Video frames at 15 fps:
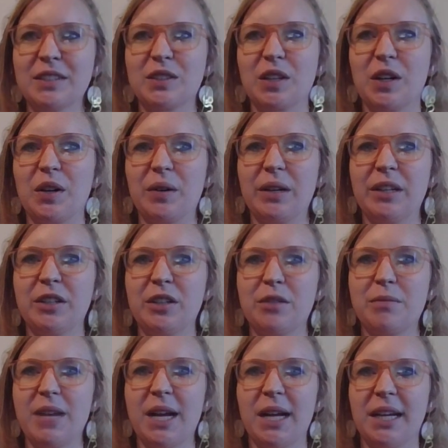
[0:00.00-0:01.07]
So in your
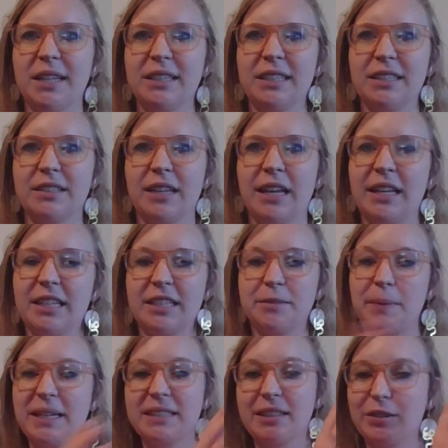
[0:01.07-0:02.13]
mind, it's it's
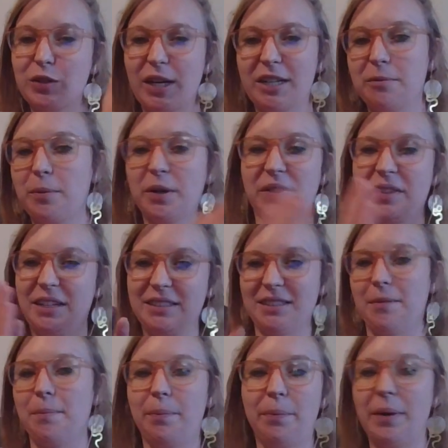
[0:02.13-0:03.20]
basically trying to put things in